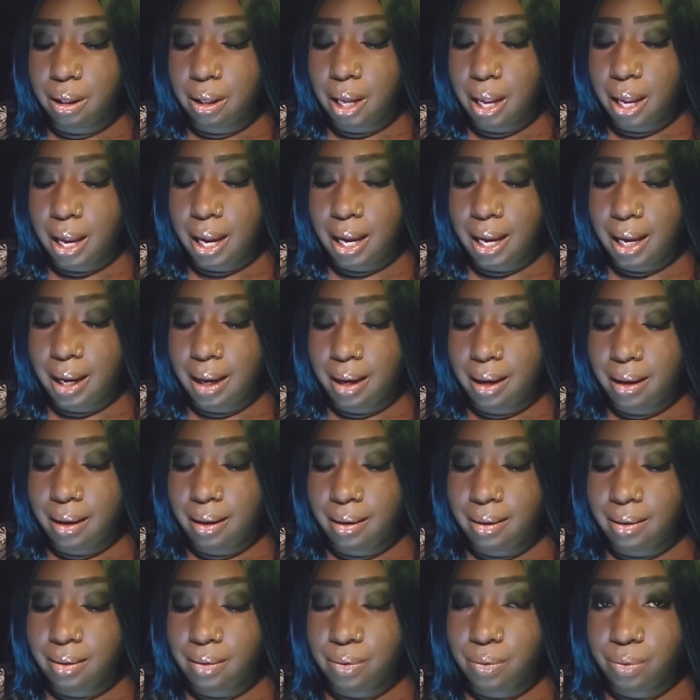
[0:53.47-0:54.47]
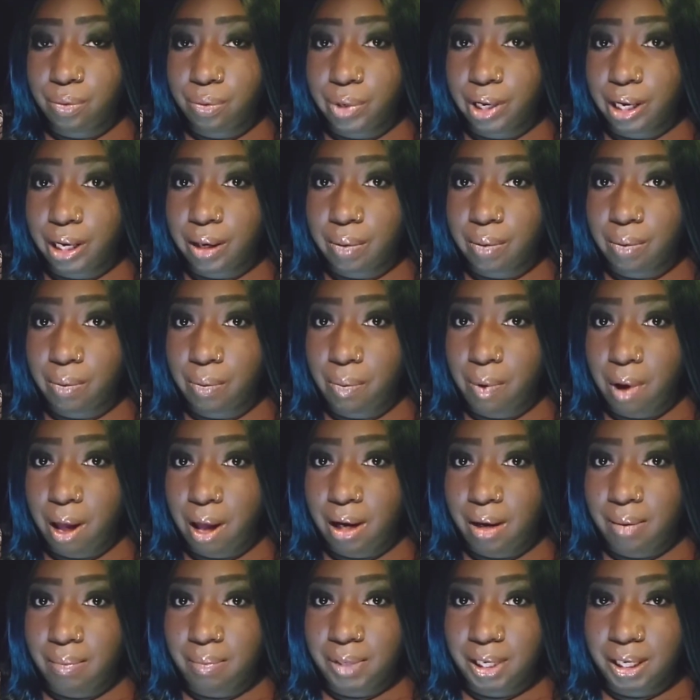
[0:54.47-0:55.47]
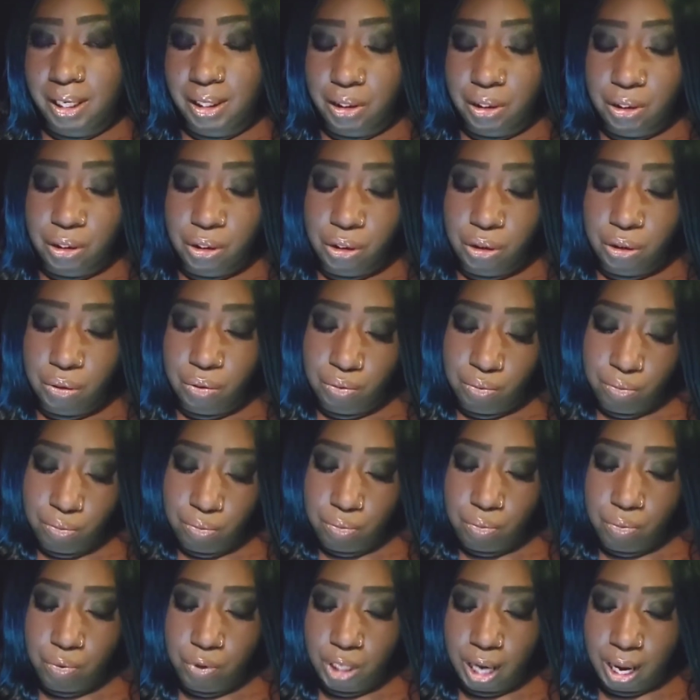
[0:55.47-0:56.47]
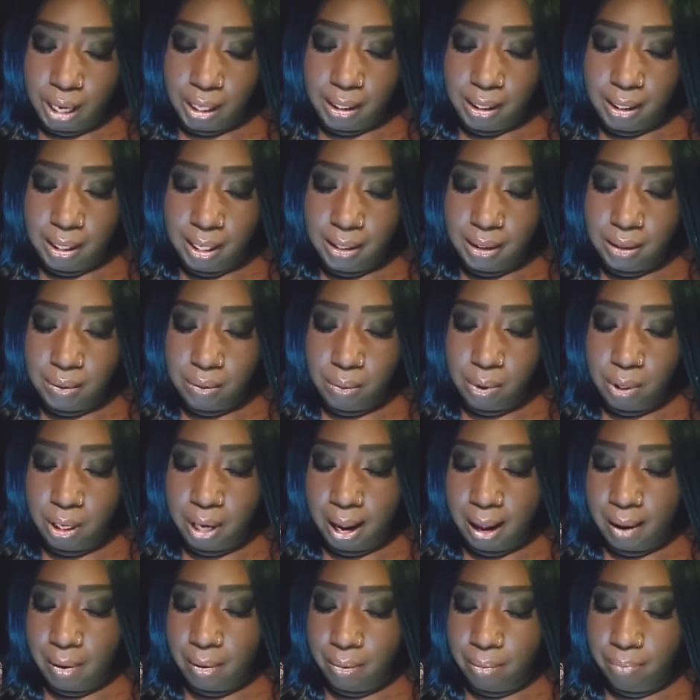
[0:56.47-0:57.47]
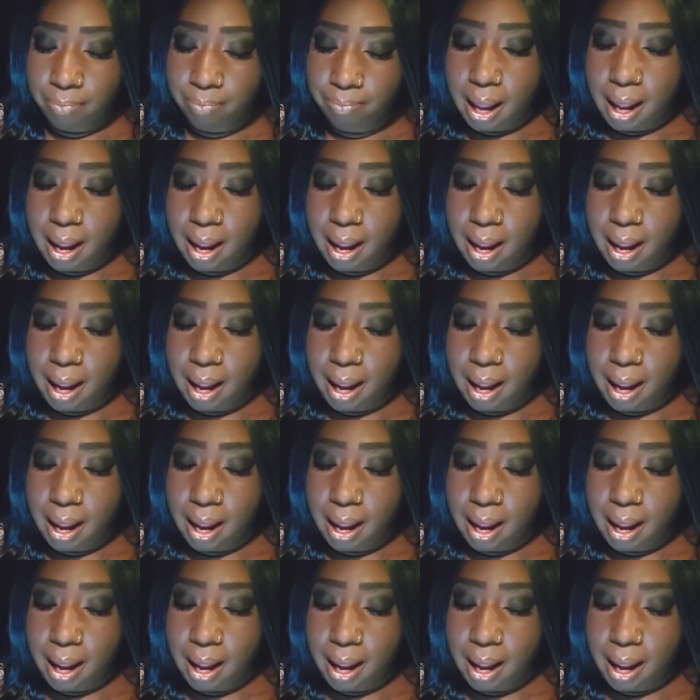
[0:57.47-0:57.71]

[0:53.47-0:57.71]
And Rick wanted me to check this one out.